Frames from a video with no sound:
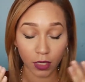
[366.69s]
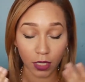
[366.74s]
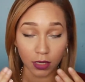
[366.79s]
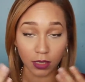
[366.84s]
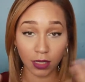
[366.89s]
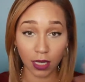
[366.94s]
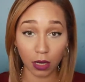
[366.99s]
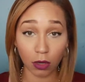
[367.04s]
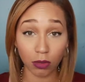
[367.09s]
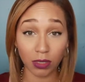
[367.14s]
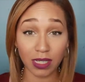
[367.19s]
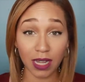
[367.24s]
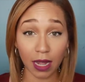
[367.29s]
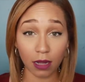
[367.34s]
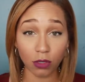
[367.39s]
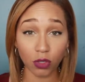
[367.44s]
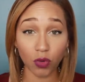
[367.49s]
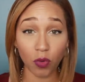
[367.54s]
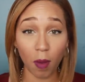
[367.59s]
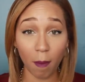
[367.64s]
settles
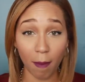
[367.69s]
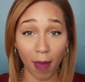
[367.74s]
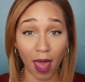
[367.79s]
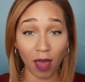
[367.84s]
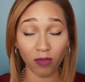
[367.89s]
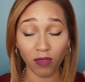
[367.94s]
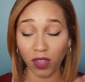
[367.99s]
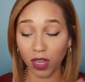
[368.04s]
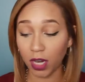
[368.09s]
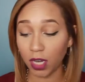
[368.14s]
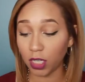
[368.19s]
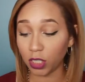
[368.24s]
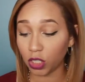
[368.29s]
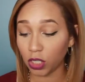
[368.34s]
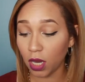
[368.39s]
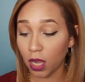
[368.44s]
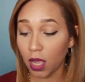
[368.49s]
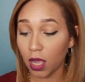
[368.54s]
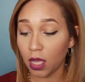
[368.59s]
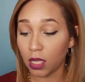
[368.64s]
down to a matte
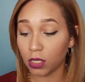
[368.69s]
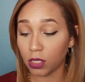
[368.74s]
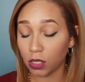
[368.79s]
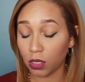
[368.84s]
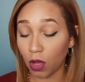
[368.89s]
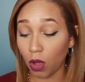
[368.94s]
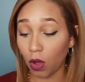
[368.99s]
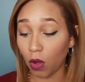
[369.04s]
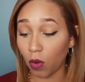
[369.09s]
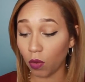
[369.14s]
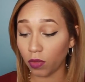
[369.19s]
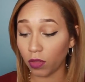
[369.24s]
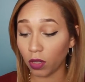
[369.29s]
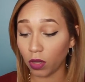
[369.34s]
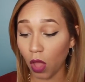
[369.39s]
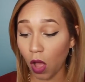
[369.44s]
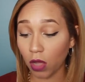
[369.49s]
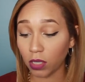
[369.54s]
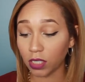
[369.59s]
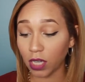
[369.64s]
finish. So the
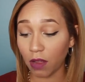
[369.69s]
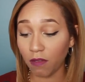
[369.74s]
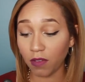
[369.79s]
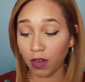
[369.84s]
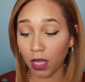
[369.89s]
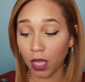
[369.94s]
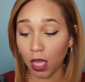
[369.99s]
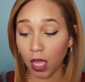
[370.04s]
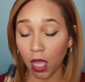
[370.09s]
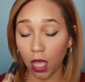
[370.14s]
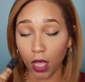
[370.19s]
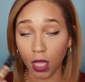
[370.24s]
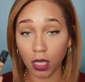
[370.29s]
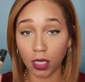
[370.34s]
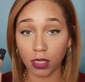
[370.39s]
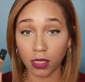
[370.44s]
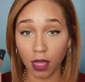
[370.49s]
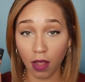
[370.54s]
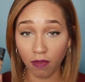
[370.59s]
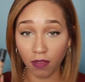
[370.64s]
longevity
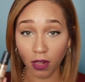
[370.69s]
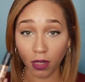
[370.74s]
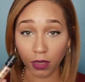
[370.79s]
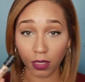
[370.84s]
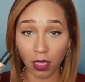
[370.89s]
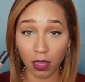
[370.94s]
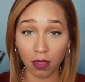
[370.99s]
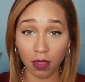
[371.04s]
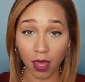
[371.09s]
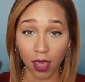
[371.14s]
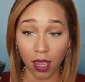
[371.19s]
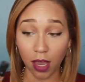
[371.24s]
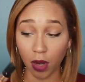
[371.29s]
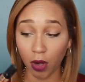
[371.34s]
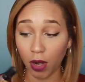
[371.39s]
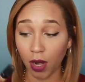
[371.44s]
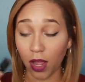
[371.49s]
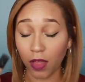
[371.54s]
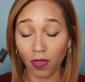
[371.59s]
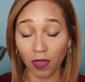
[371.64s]
is definitely
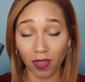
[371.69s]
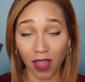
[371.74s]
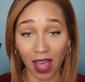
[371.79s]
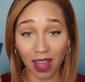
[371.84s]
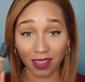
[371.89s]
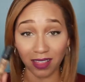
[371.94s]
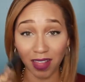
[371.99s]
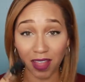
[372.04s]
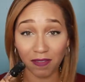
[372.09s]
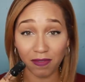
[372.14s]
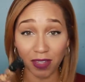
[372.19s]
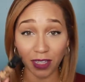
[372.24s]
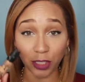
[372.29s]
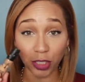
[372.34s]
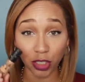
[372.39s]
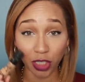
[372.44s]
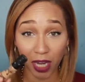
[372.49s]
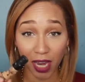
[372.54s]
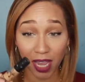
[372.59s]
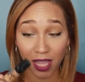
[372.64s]
there. I love the
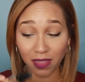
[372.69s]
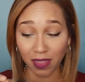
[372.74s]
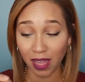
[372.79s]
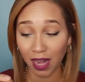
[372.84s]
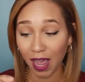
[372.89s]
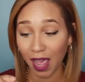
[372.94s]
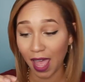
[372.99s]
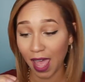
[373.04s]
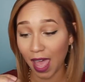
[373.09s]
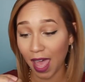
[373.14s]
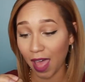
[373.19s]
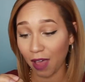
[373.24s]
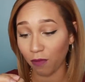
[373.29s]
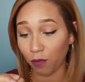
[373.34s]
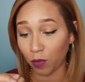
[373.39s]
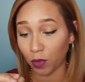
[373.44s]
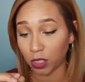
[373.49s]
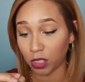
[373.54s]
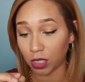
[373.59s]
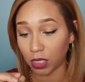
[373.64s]
shade that I
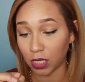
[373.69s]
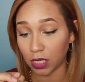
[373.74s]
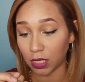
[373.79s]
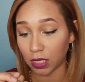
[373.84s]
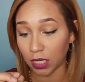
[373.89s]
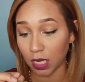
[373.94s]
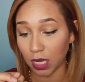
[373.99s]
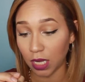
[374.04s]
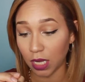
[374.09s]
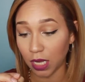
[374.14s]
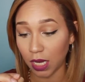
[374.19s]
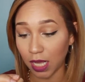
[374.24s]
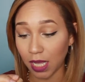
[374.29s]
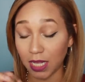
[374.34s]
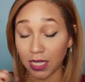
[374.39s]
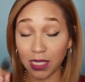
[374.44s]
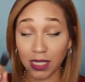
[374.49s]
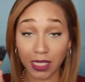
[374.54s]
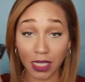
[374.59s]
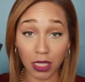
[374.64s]
have, which is in
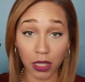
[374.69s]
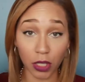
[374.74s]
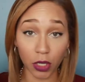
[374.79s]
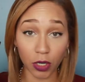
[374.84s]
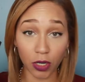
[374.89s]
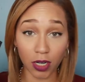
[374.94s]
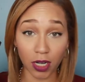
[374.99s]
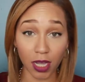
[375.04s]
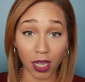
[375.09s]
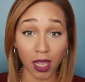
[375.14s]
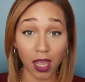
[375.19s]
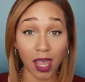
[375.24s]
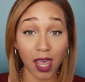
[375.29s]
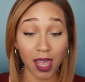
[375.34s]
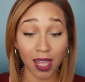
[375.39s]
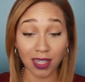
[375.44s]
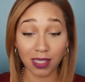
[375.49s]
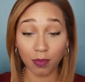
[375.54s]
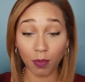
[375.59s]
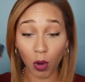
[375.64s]
NC30.
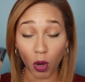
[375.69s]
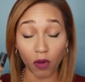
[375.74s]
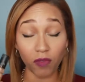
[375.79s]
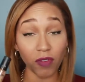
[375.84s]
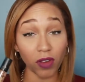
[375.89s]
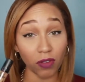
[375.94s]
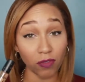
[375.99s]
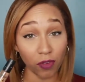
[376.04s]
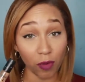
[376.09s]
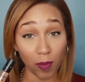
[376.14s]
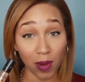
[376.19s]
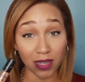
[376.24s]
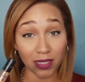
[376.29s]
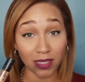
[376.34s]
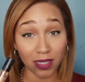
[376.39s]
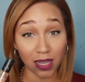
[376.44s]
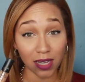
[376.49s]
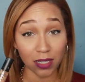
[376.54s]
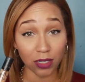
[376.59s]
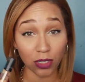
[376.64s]
It's perfect for my
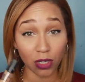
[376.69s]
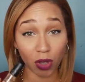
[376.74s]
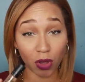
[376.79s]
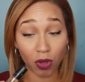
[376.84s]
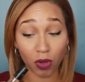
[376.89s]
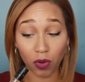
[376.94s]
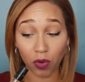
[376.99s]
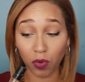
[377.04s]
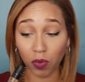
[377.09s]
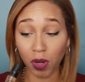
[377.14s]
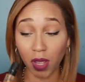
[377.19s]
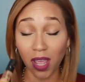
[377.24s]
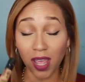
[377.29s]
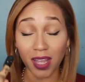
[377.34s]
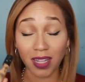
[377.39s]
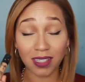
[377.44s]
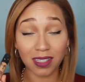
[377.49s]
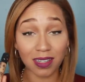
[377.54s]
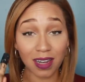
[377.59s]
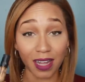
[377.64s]
skin tone.
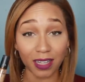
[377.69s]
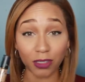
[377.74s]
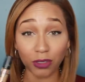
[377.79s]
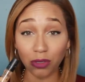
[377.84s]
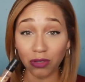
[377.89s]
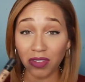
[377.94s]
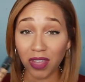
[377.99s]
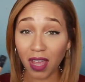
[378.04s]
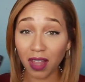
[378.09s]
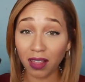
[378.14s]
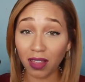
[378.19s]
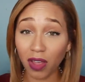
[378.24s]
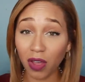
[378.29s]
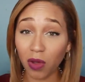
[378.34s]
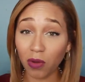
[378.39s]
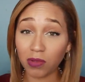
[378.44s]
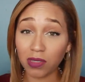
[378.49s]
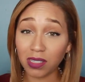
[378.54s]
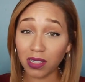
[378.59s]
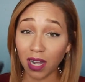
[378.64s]
It's not too
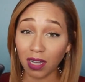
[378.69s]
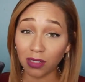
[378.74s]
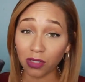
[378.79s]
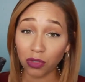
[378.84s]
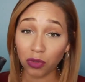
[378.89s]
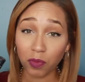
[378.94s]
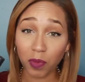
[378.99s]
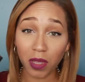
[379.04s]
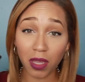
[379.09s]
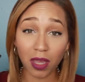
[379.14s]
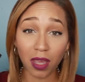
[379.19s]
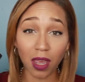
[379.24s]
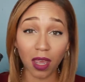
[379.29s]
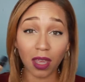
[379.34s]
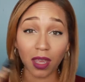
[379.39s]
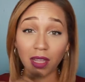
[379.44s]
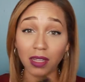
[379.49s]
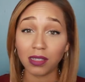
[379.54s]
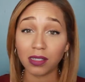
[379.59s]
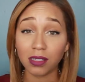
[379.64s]
yellow. It's not too
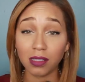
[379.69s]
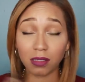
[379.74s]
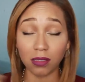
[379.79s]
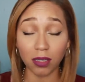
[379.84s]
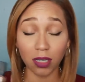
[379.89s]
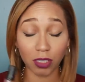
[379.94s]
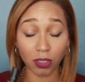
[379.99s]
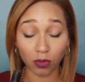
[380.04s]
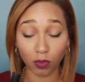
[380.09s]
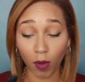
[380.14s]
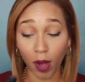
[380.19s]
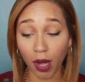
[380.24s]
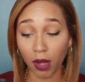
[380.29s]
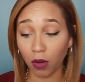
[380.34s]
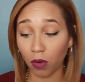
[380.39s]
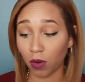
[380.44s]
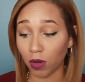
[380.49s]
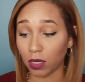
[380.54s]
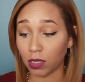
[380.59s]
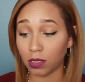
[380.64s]
pink. It's right
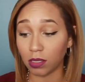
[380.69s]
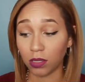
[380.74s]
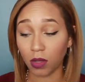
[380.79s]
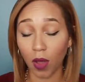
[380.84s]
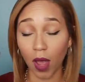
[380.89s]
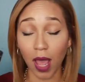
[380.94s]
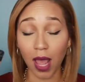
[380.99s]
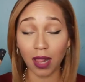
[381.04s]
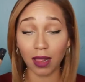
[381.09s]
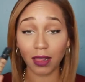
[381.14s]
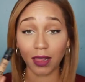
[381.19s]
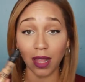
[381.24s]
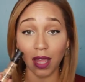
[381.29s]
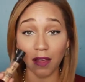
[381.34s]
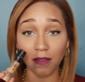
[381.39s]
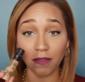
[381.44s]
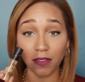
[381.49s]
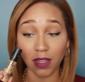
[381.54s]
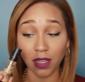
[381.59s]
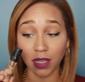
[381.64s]
on. So I
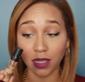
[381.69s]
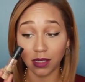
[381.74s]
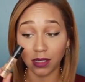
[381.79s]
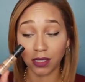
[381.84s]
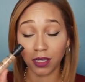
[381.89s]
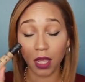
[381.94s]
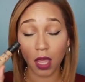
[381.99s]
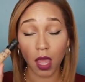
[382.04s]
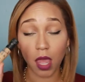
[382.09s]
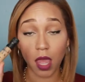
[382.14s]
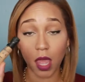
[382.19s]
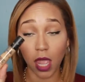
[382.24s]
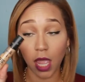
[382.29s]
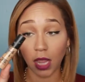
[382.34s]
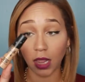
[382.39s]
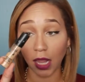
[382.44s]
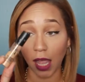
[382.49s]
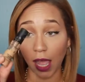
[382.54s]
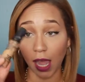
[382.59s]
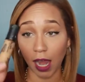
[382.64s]
love this
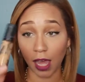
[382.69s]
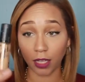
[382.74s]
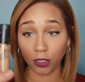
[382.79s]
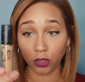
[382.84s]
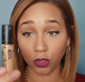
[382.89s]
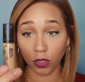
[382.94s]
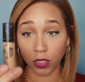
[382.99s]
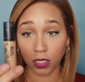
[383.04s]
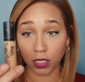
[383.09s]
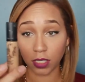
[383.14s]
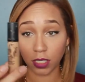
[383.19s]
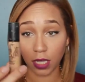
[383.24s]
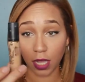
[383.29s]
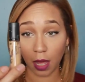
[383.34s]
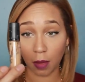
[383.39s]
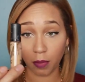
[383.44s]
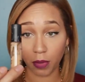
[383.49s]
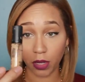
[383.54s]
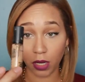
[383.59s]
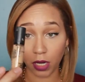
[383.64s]
a lot. As you can see,
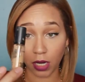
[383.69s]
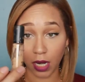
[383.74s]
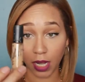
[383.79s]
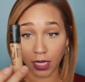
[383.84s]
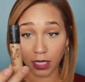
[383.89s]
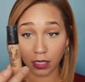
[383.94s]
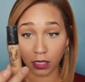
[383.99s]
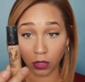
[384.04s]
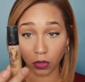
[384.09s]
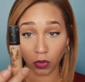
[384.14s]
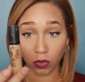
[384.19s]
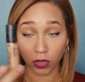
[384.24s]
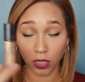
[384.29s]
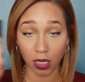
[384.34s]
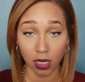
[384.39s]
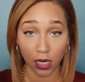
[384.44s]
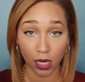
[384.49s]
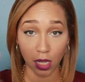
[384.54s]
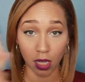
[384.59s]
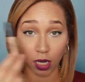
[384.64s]
I put a nice little
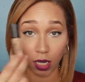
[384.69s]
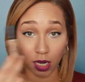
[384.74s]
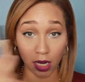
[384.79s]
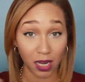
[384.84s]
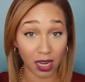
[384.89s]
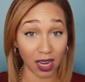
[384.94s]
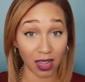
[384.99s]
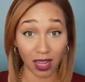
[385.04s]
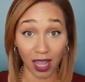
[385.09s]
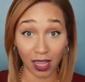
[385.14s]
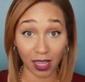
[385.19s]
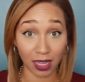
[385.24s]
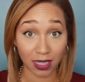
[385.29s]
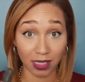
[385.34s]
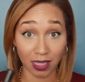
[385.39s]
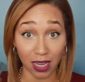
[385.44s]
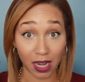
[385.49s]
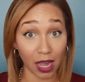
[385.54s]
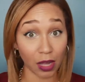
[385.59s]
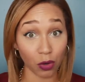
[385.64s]
dent in it. And like I
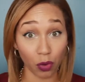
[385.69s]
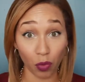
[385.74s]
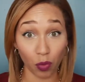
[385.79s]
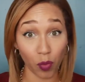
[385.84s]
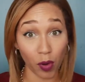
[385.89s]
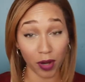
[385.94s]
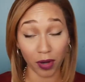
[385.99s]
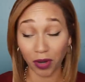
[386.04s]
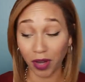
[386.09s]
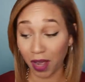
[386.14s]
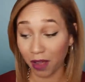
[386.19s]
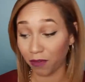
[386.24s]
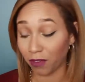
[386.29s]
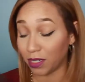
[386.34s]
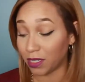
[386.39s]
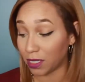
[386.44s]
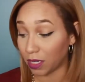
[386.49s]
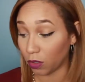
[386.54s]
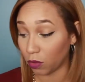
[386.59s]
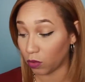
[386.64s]
said, I don't wear it
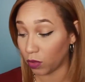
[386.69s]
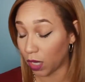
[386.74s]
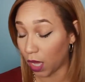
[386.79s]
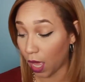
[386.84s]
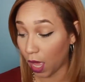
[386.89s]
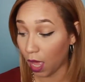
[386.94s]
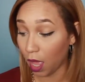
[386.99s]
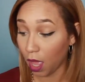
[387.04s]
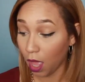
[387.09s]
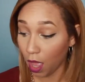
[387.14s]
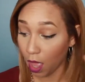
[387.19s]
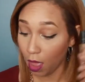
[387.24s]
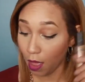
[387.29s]
every single day.